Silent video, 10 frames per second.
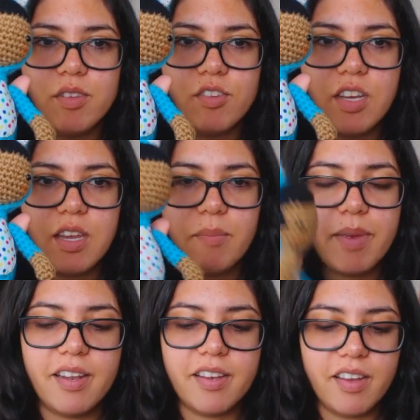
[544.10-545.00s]
She can
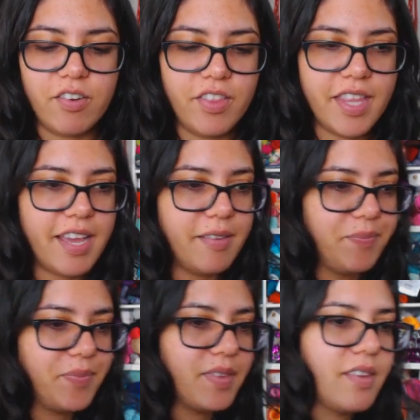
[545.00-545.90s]
bend and all that.
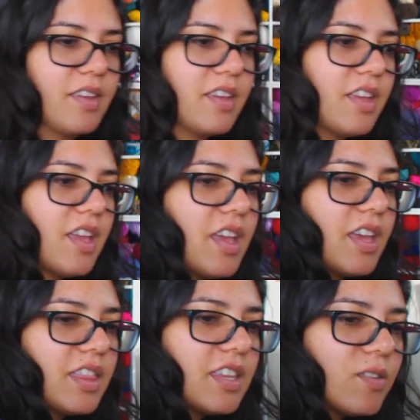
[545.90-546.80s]

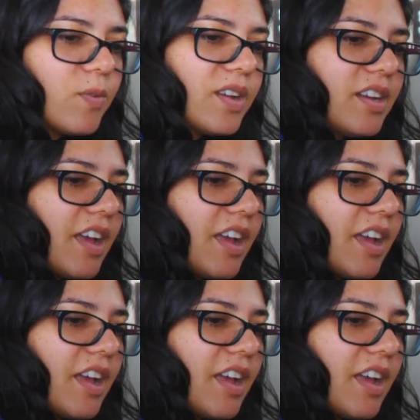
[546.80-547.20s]
This one,